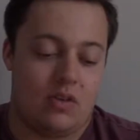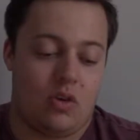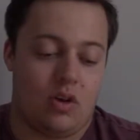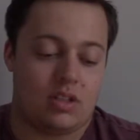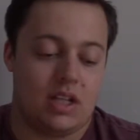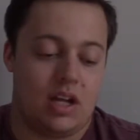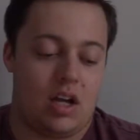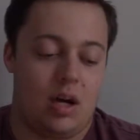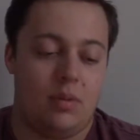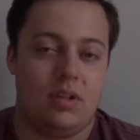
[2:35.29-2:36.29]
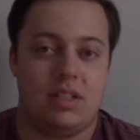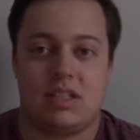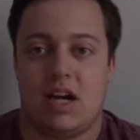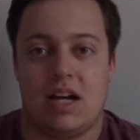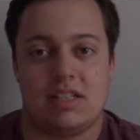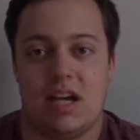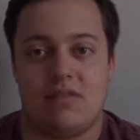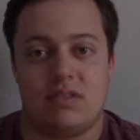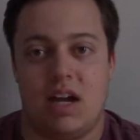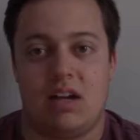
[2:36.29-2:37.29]
of course, like, a couple of these guys
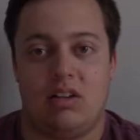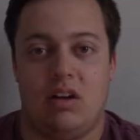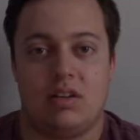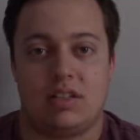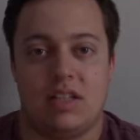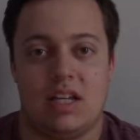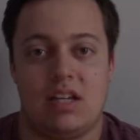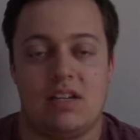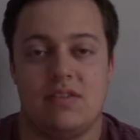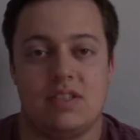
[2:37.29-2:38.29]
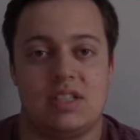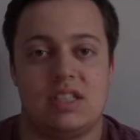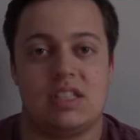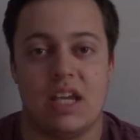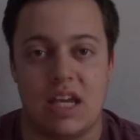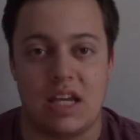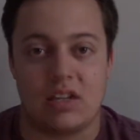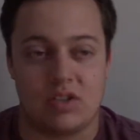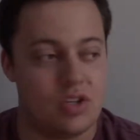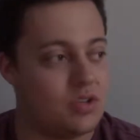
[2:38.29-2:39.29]
have dialogues and they even
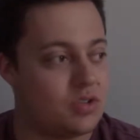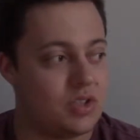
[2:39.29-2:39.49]
sing, too.